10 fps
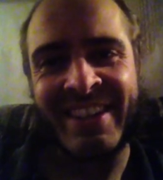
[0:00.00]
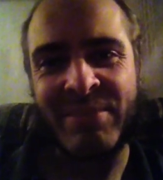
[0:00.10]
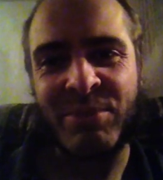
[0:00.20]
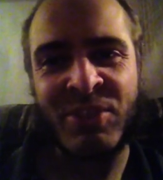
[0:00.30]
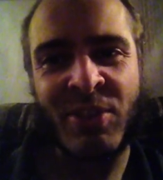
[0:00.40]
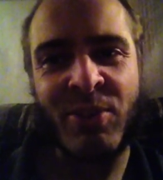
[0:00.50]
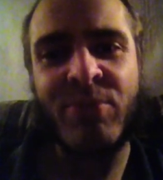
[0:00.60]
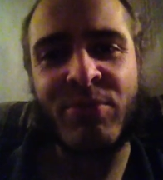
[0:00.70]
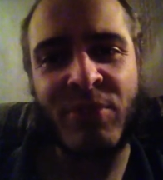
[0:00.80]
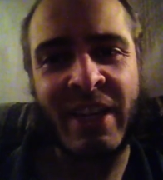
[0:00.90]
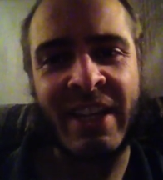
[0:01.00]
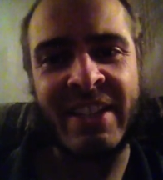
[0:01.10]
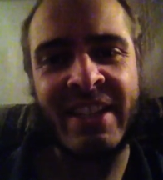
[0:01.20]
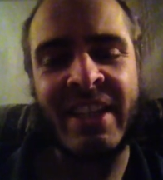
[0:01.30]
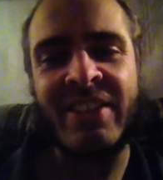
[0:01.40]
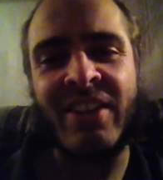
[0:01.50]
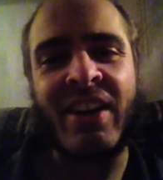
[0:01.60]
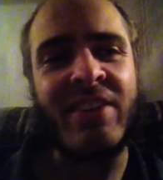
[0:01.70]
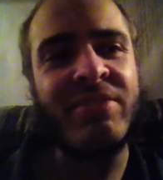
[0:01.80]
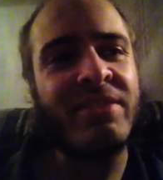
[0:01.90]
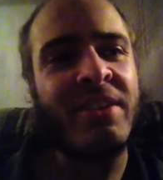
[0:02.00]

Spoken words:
I'm so freaking ticked off.